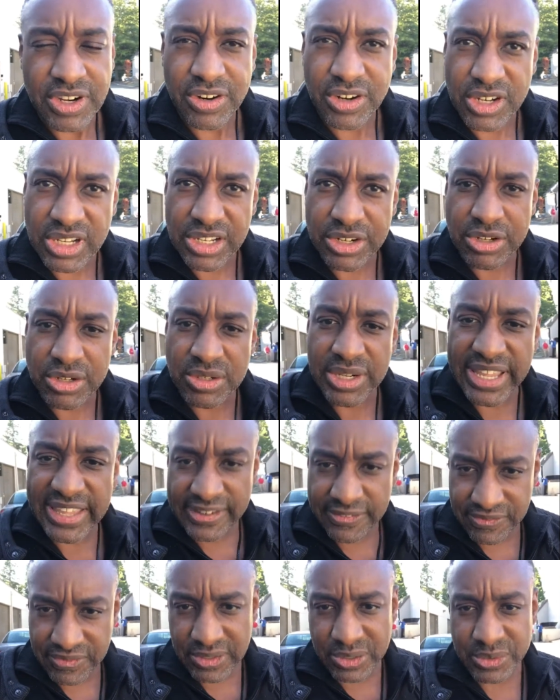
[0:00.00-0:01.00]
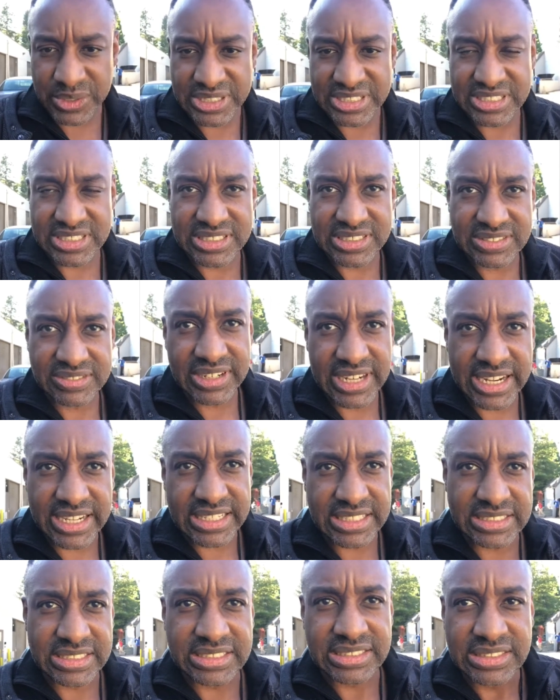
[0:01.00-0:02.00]
or a little influence, right?
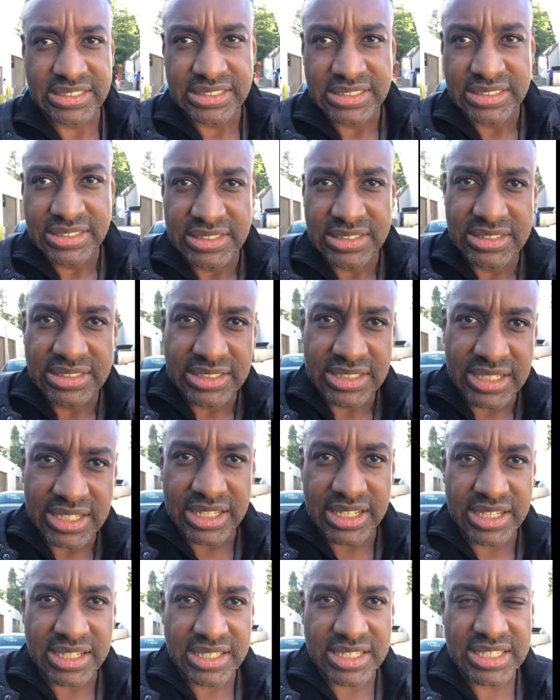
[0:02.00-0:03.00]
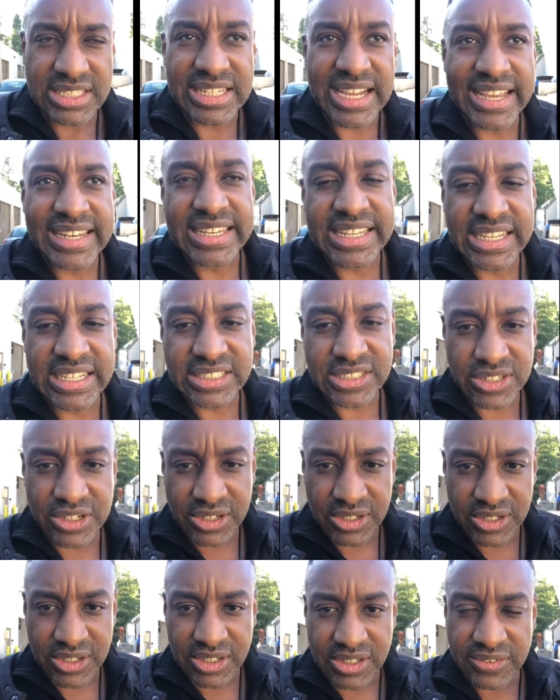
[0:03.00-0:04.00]
Because uh, these ideas
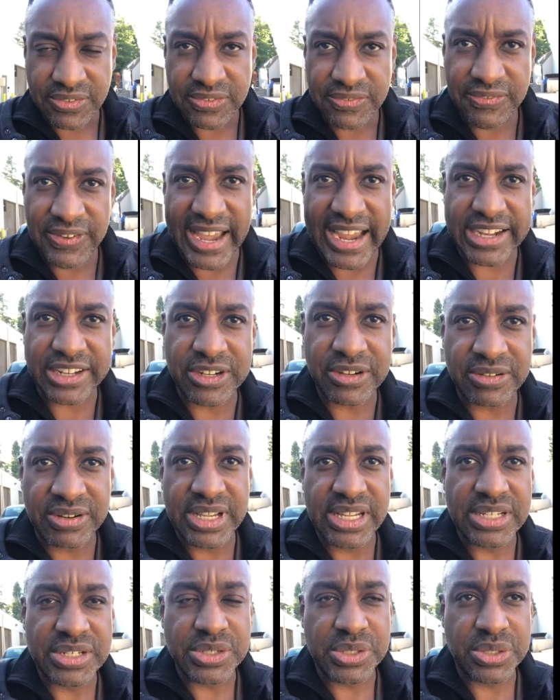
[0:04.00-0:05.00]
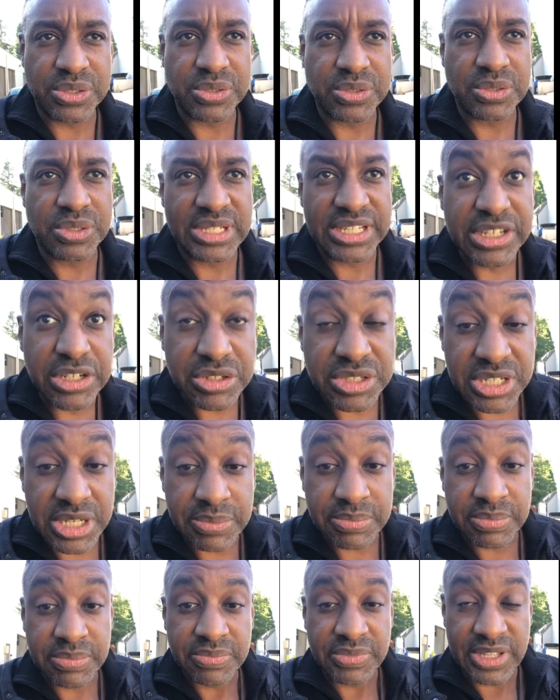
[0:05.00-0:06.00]
all factor into
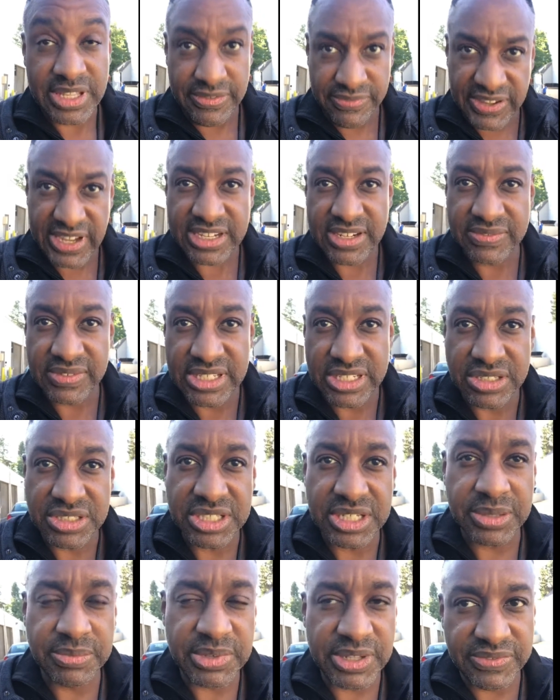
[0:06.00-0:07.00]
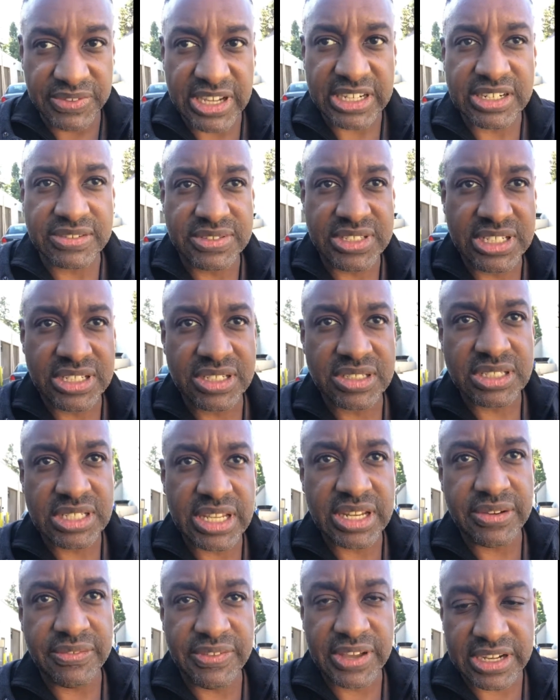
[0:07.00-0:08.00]
leadership, effective leadership, effective sales,
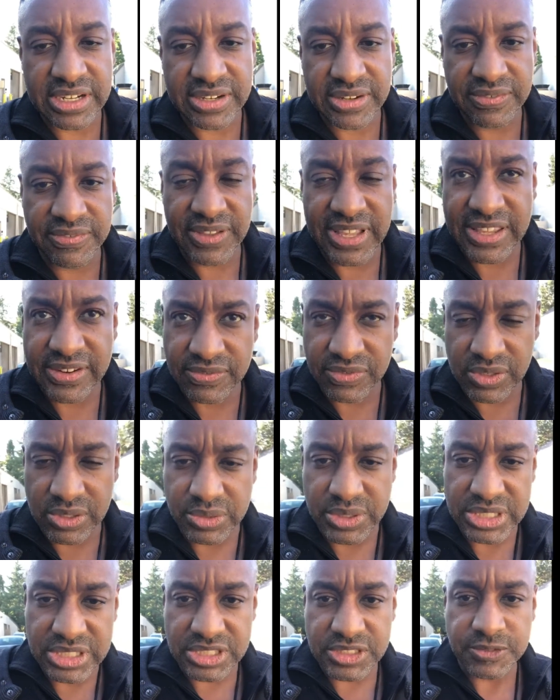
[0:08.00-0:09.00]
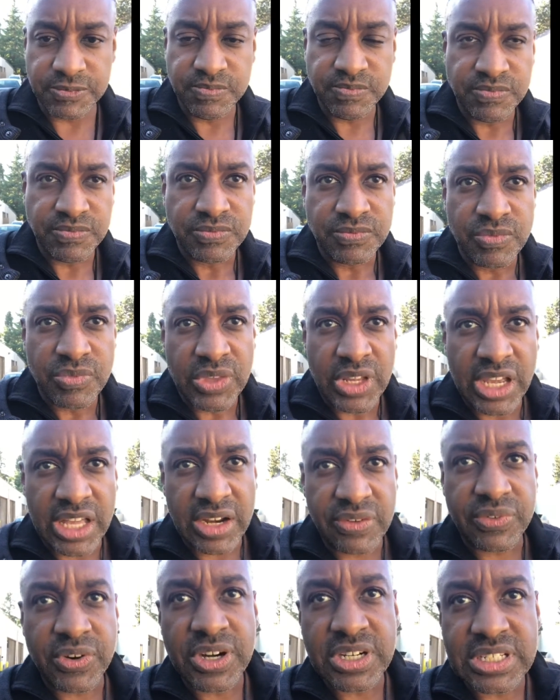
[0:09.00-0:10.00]
and effective influence.
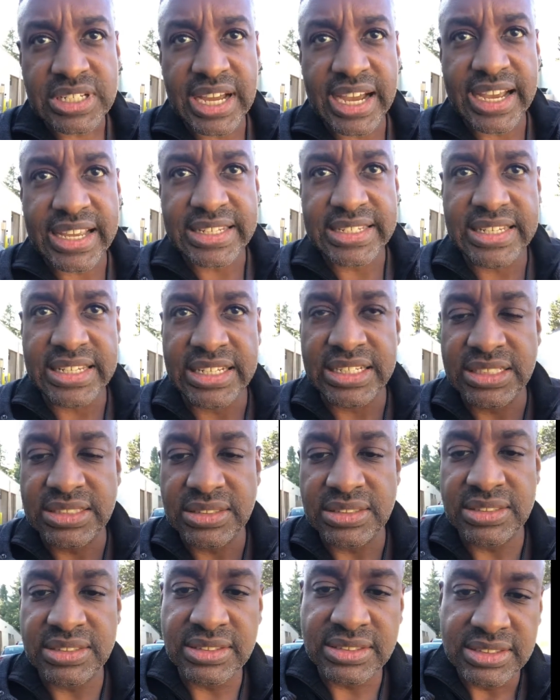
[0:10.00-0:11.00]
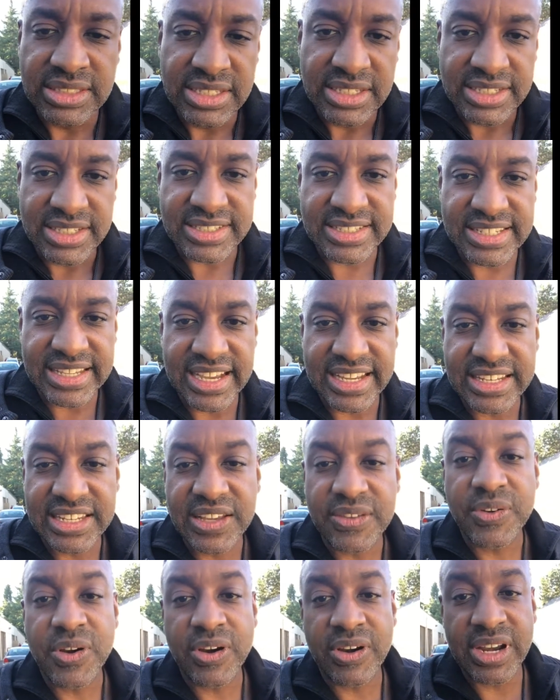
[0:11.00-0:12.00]
And the first idea is the
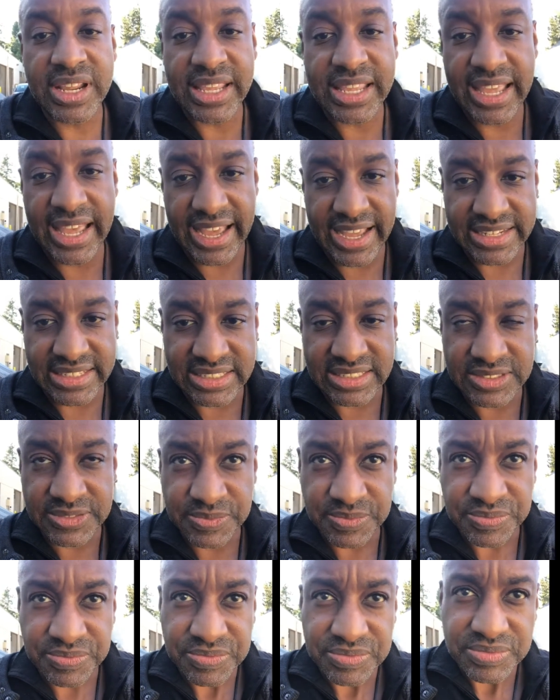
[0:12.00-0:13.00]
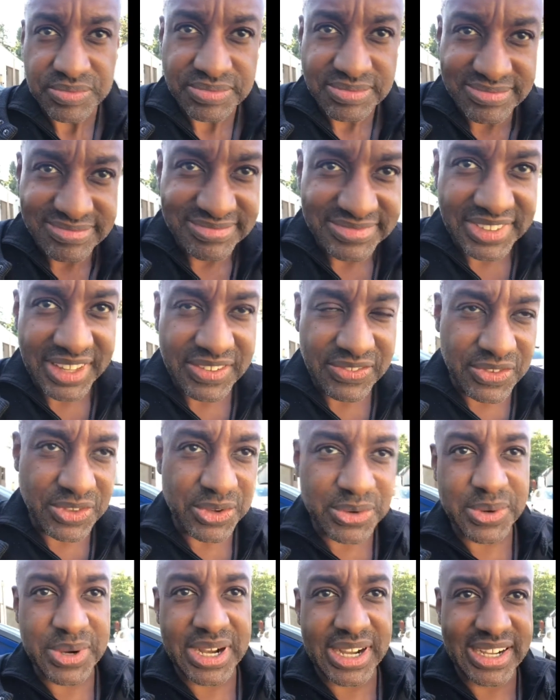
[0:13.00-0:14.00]
idea of herding cats.
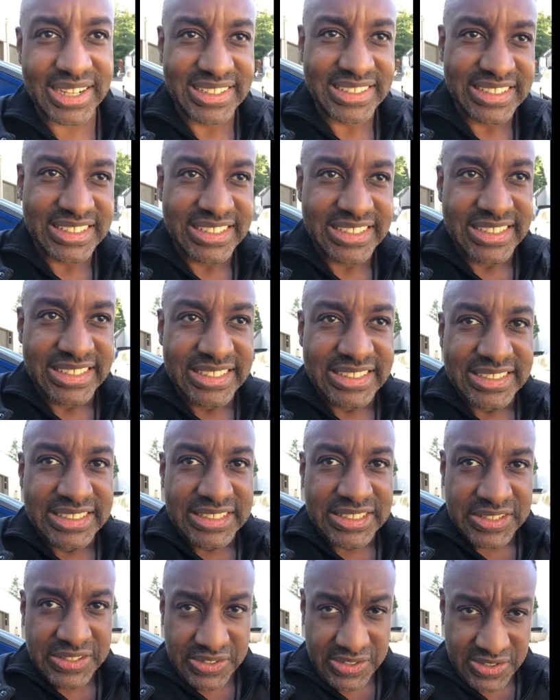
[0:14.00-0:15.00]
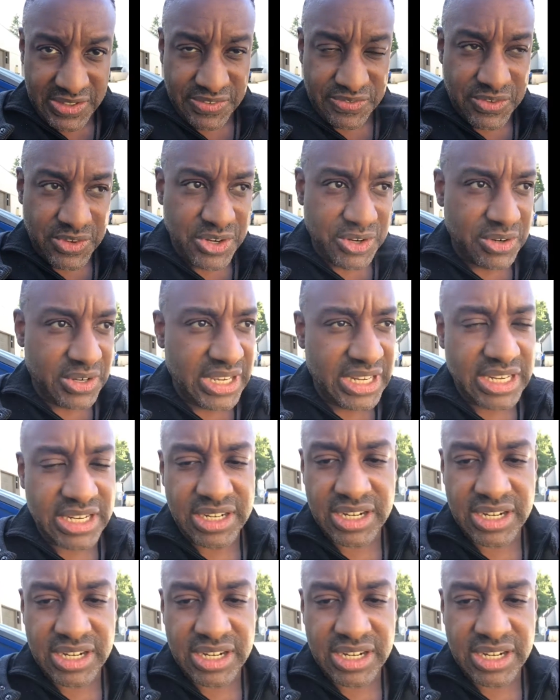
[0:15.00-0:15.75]
If you uh, if you're in